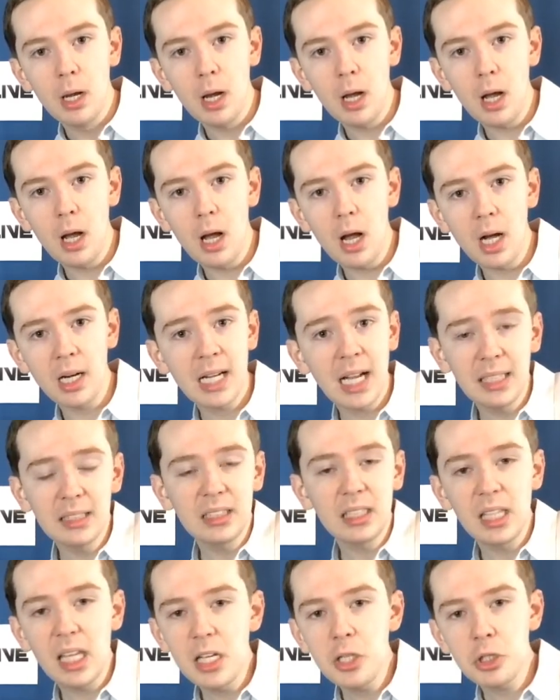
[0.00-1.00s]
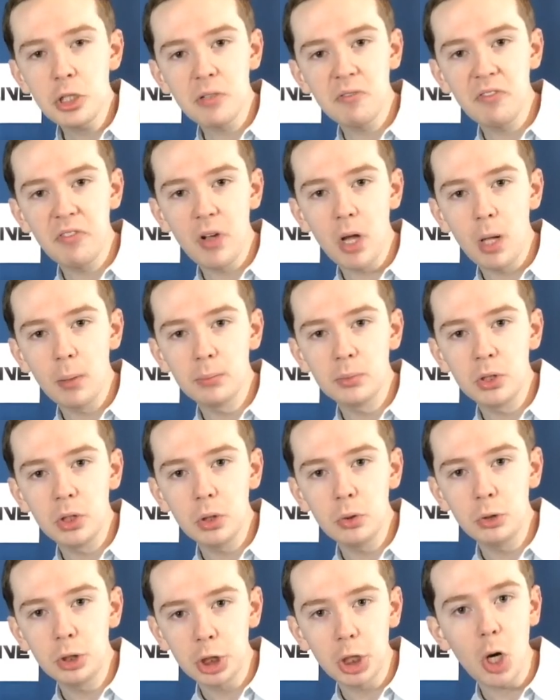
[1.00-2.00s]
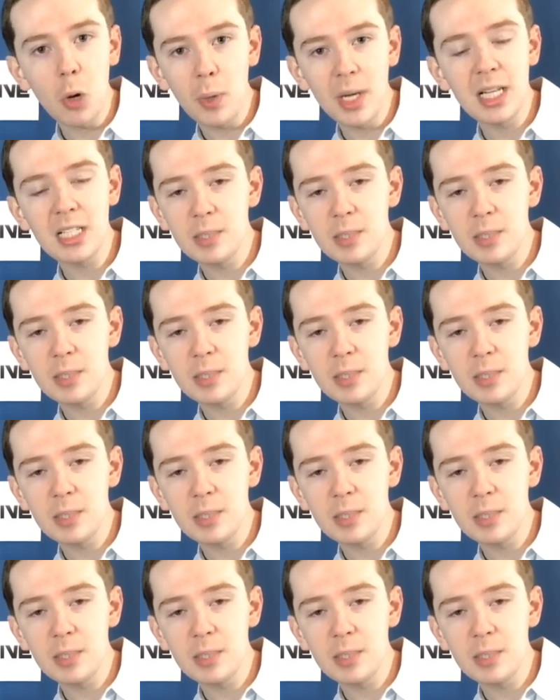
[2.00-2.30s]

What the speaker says: a consolation film to show